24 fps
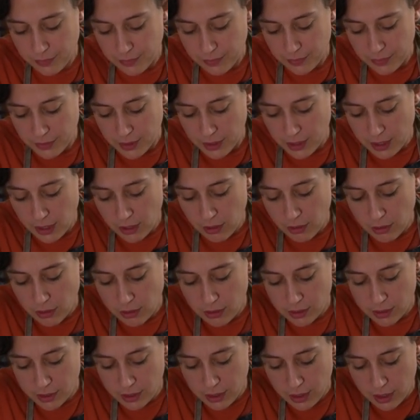Then
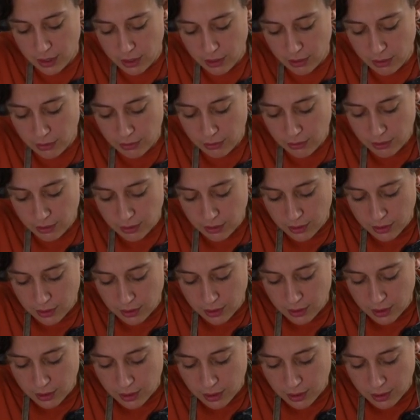also
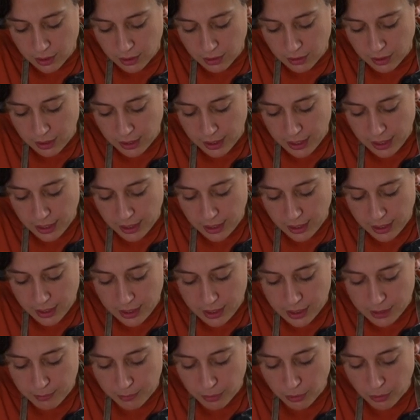creating a
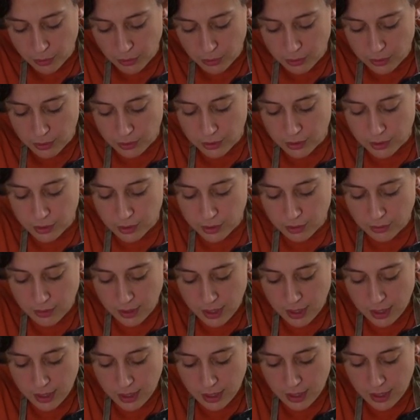nice bowl. So
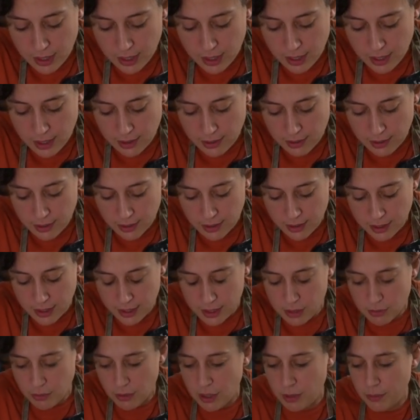right here,
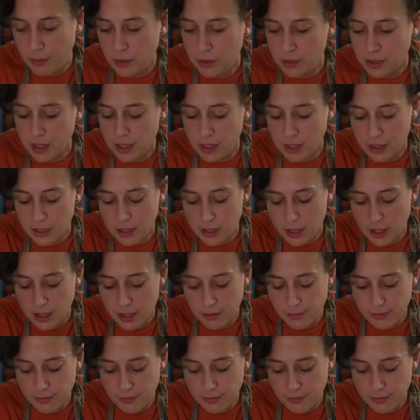that's where our bowl is going to start.